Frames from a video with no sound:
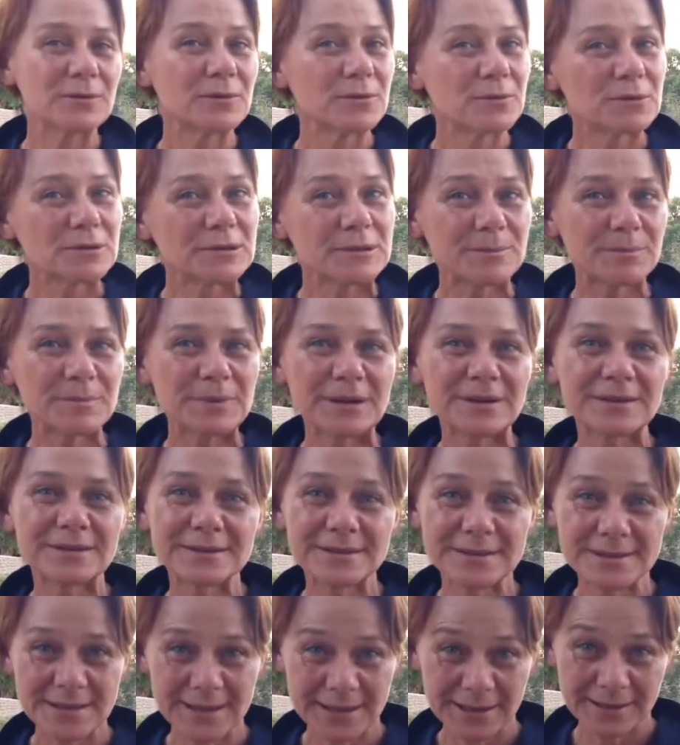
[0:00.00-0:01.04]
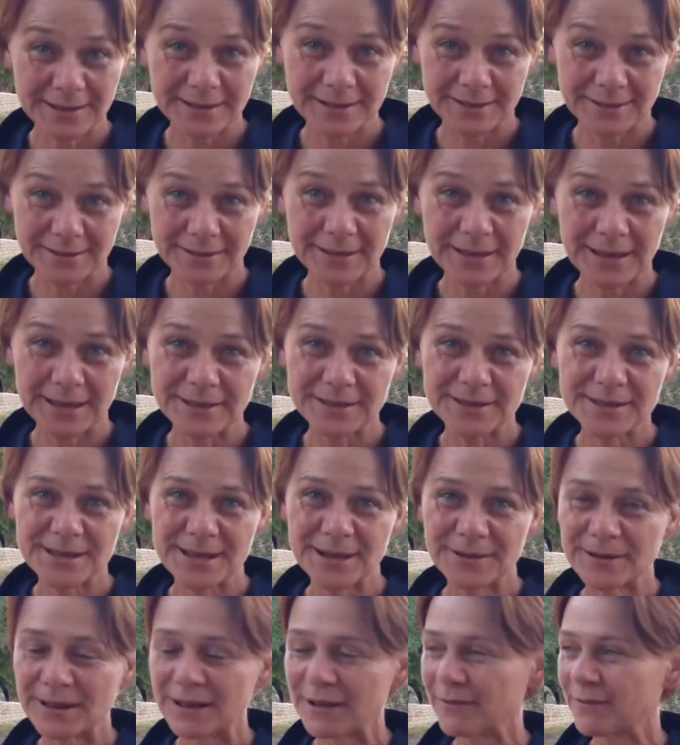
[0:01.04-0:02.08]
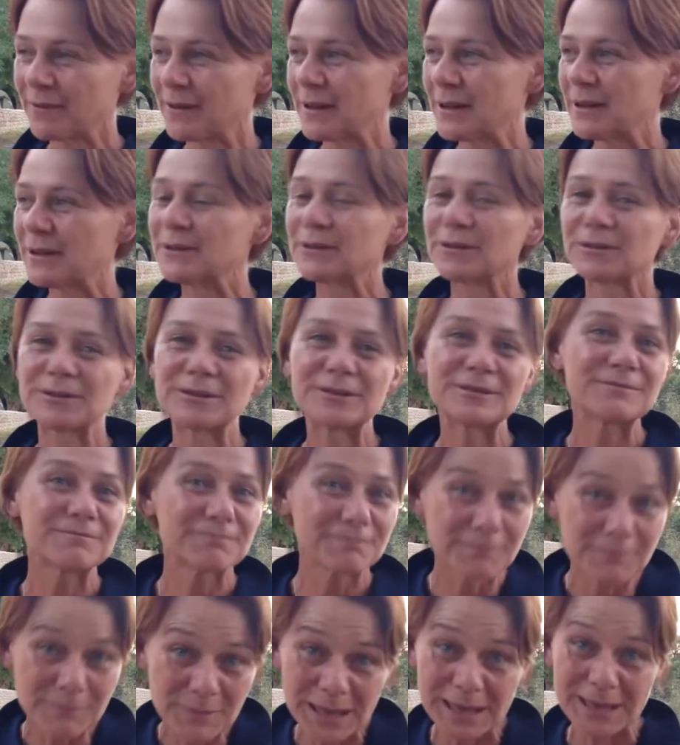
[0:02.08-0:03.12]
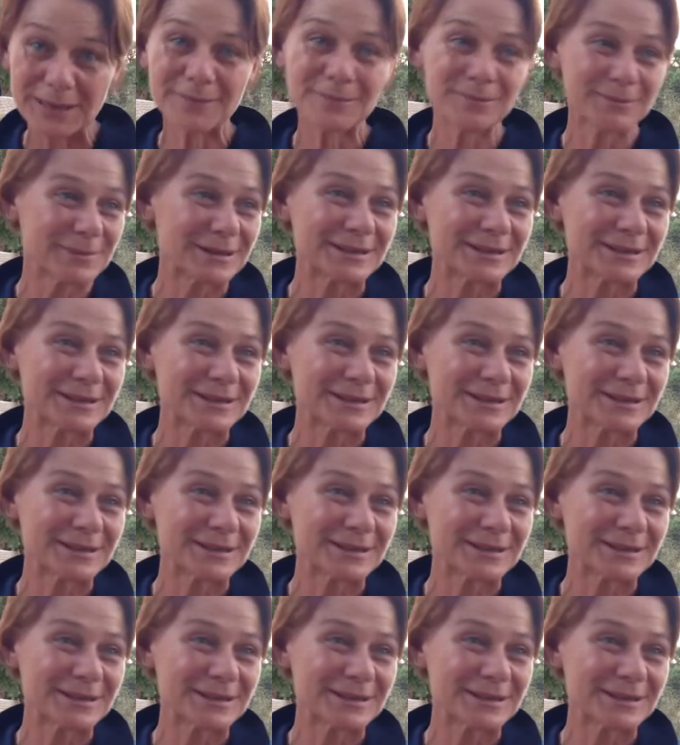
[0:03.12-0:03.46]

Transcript: all the plants in South Africa, not me,